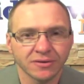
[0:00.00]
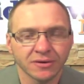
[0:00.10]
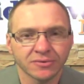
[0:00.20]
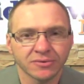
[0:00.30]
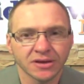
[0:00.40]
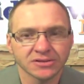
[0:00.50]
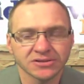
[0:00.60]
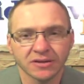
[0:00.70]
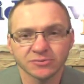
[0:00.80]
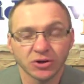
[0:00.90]
that they
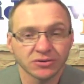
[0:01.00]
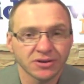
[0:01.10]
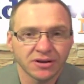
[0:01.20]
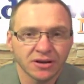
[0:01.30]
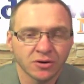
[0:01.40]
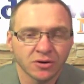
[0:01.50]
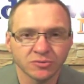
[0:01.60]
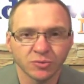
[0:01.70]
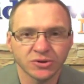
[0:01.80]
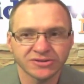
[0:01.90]
spilled, and
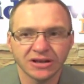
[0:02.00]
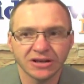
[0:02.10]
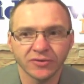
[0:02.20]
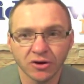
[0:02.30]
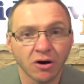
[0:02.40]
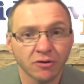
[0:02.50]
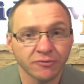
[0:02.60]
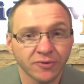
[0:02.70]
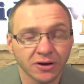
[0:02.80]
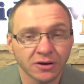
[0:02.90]
we've seen in the
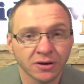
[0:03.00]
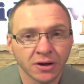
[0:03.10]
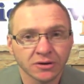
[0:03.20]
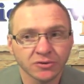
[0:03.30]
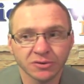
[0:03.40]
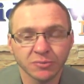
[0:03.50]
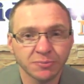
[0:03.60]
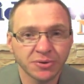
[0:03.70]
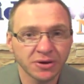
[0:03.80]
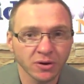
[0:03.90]
Gulf during the
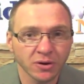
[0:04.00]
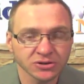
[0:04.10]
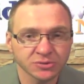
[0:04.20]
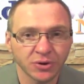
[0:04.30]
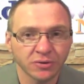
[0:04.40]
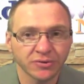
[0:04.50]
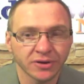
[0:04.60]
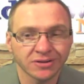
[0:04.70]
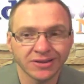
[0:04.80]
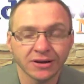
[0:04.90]
BP oil spill
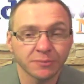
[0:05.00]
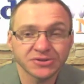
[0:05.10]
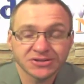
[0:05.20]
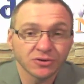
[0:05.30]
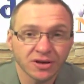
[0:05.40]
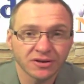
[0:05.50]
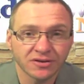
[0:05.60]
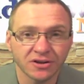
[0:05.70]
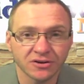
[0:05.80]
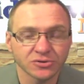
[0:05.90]
that cleanup still
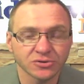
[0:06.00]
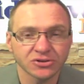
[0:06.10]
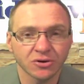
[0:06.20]
continues.